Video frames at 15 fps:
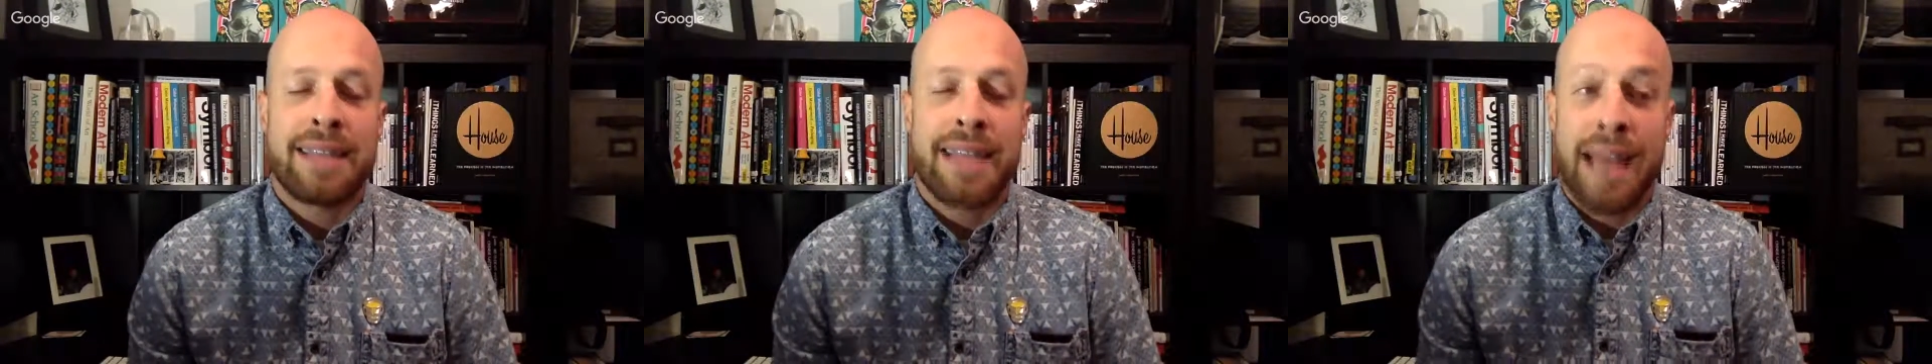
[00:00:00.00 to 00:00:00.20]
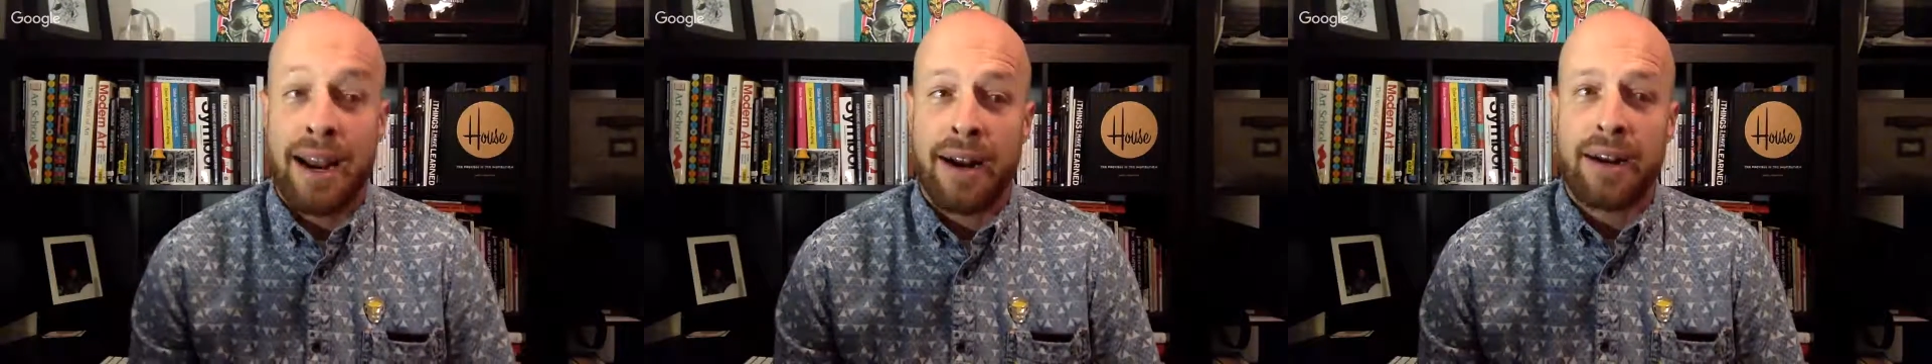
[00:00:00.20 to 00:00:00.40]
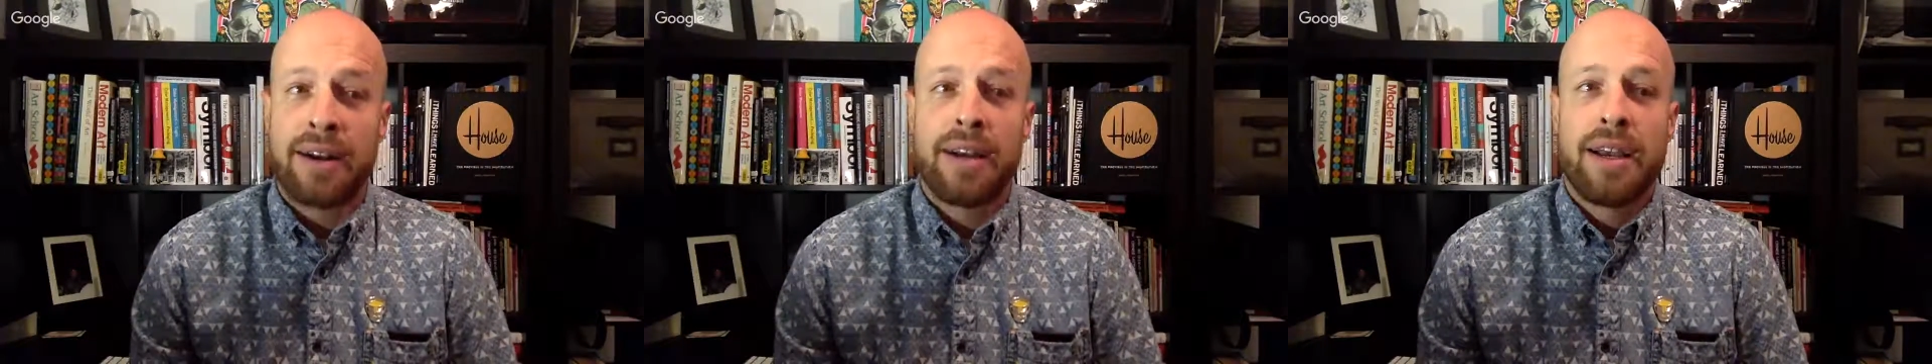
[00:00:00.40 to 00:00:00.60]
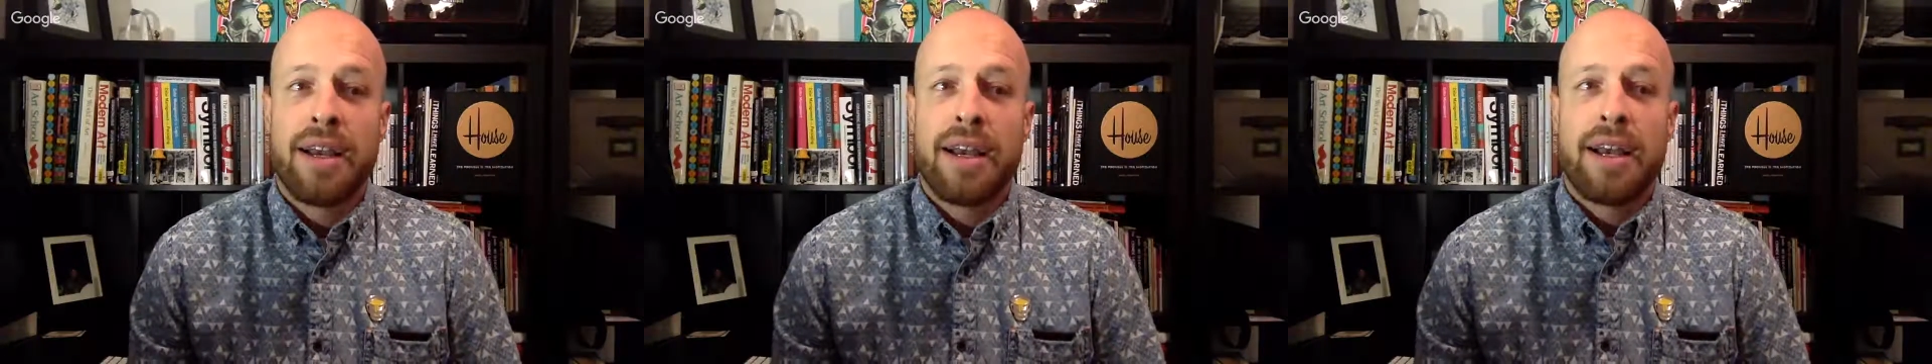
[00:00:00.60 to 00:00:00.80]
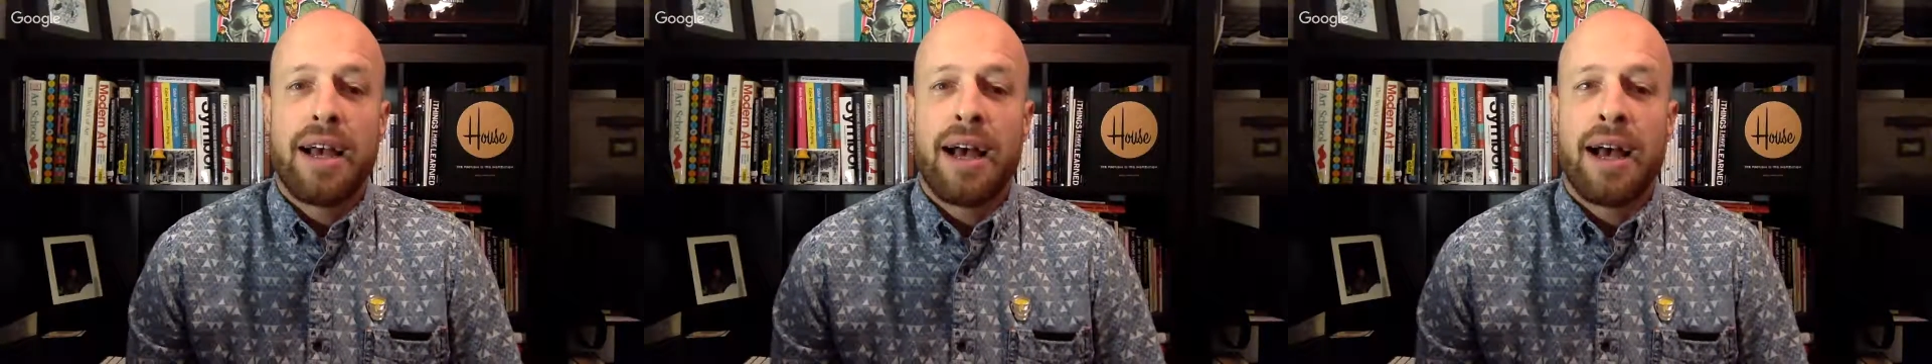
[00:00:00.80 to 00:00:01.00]
there.
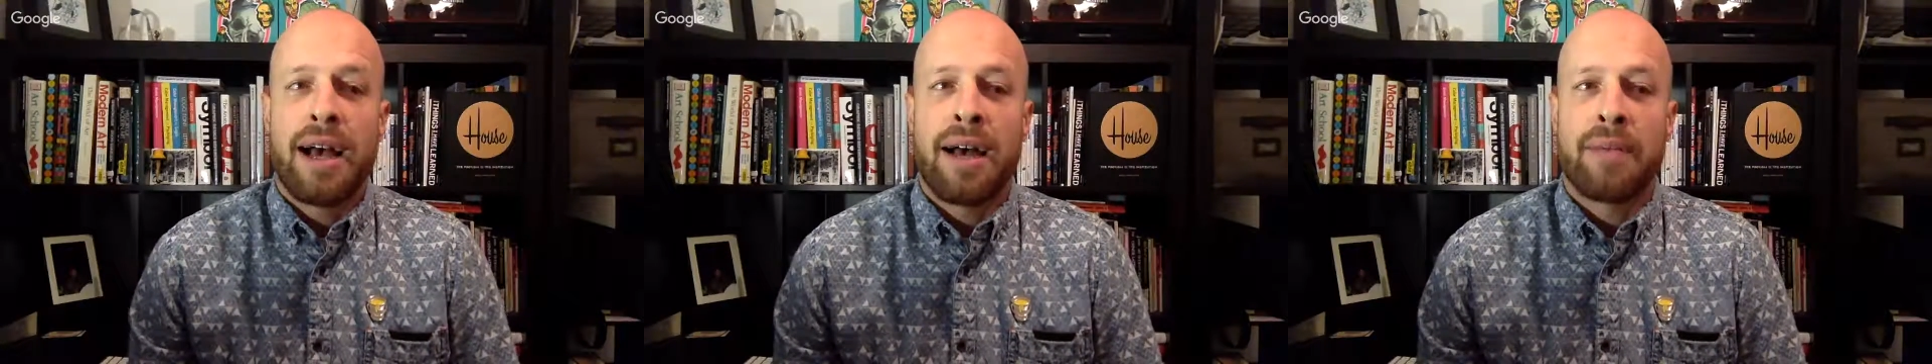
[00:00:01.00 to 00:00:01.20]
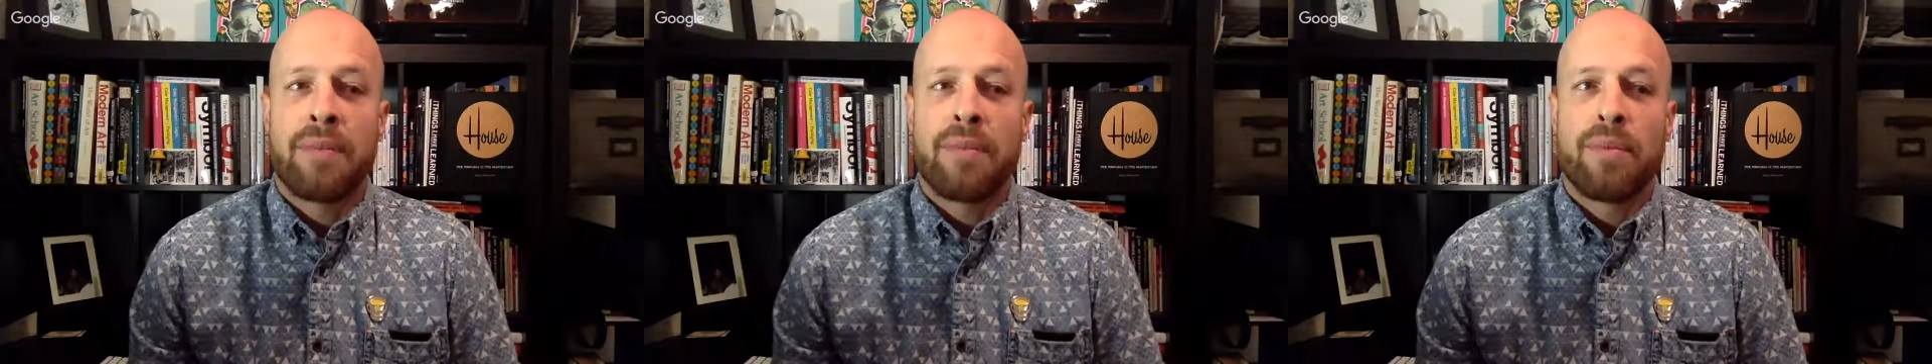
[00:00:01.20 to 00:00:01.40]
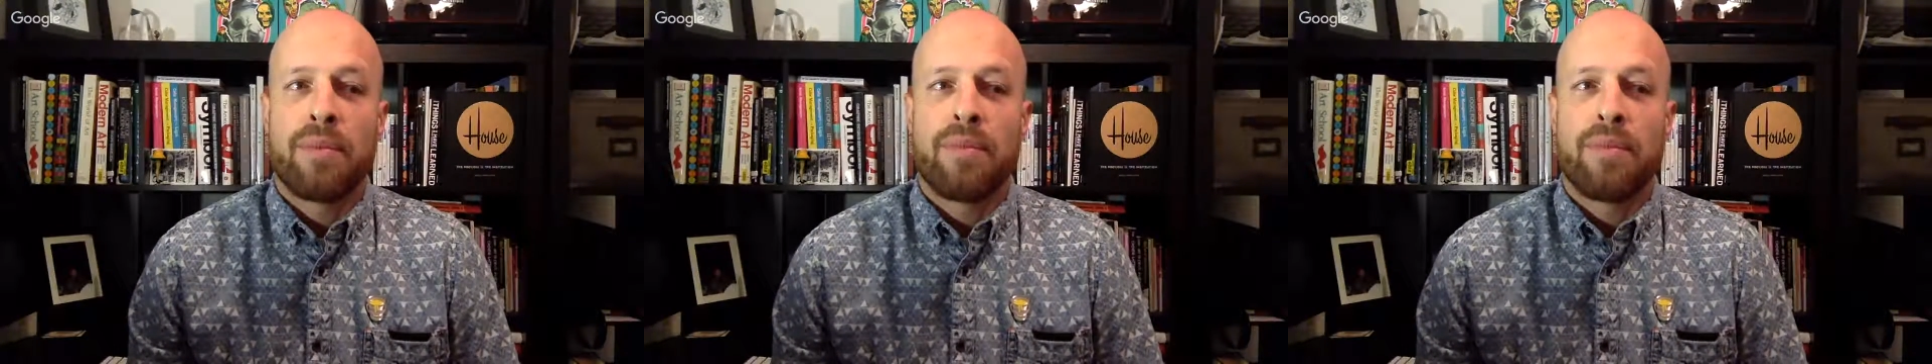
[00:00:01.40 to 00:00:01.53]
And